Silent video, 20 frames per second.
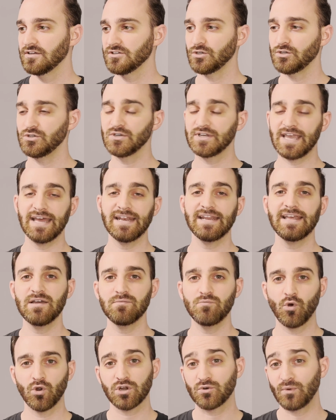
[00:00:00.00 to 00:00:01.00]
So you can
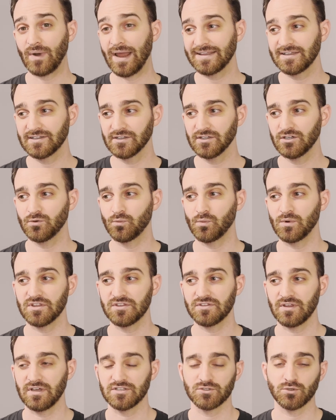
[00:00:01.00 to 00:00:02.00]
get more granular
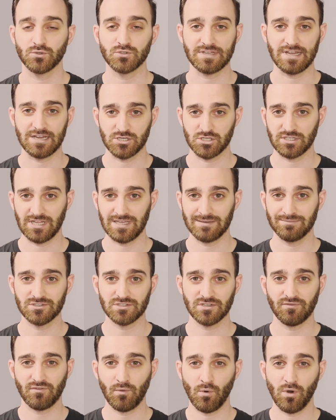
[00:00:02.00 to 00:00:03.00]
with association labels
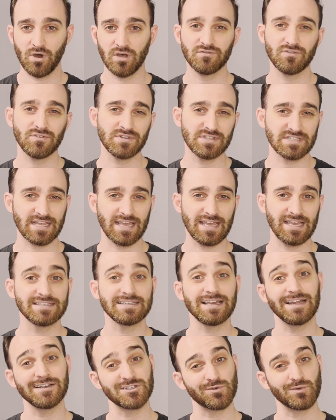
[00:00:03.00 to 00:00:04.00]
if you want. For this
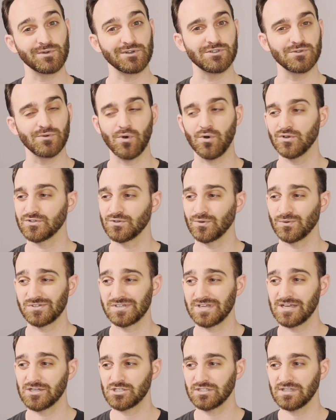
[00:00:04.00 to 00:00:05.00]
case, I just want to do all
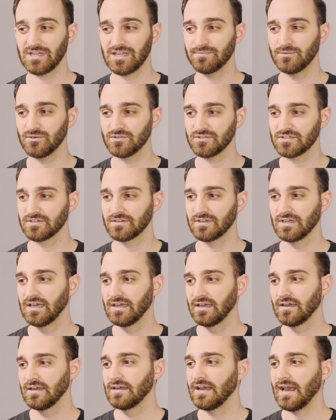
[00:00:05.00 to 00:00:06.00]
association labels.
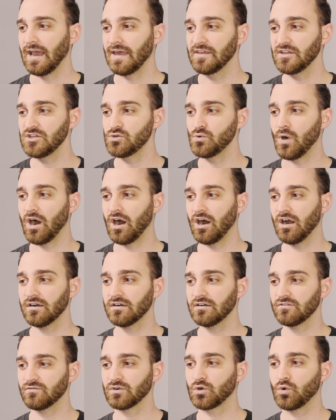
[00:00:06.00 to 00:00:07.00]
And then you
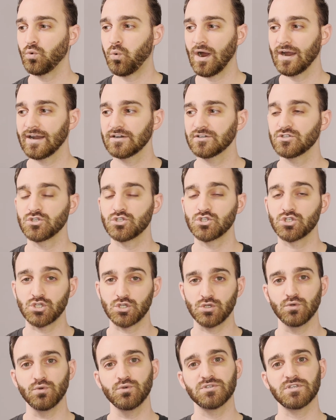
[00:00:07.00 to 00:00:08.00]
are required to
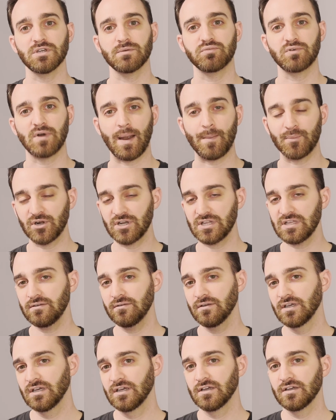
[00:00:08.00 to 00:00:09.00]
choose a
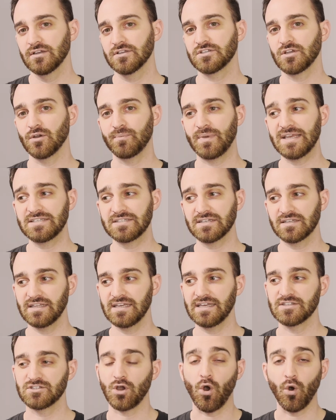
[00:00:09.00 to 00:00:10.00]
property. So
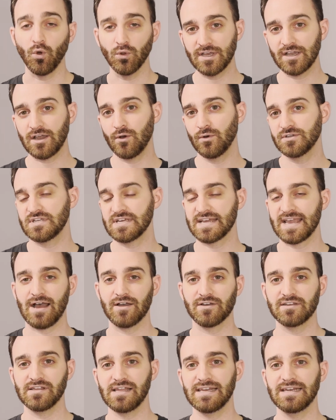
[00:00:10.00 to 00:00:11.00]
basically, it's only going to
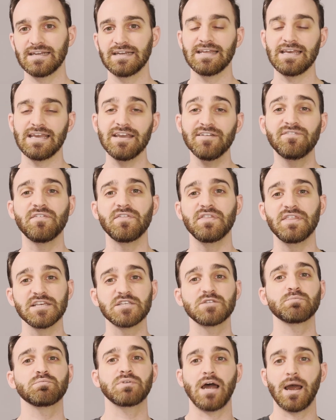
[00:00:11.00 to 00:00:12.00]
calculate it if
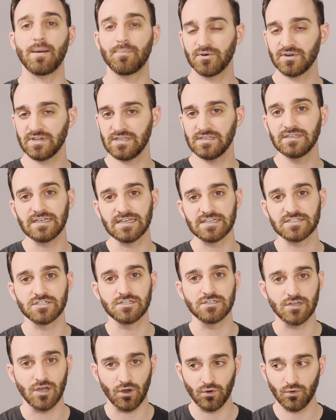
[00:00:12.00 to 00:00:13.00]
this property is
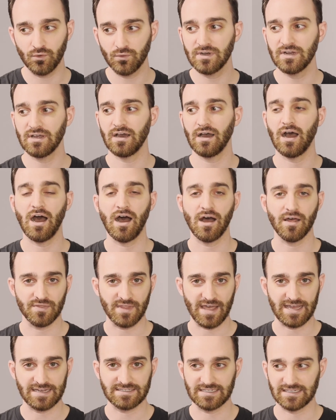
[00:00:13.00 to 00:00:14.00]
known on
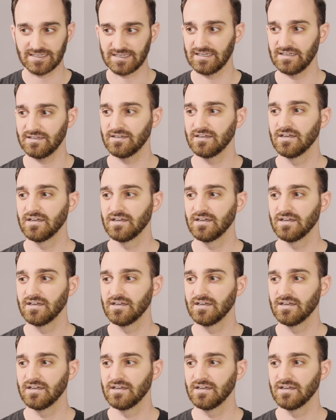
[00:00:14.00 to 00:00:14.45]
that ticket.